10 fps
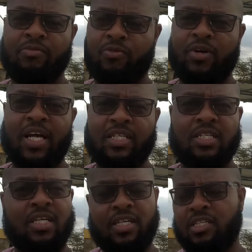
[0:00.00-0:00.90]
For us,
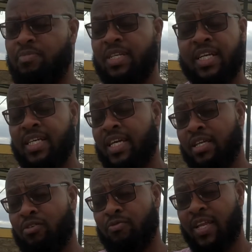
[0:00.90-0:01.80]
it's been a
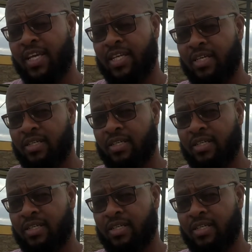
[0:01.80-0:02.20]
decade of learning.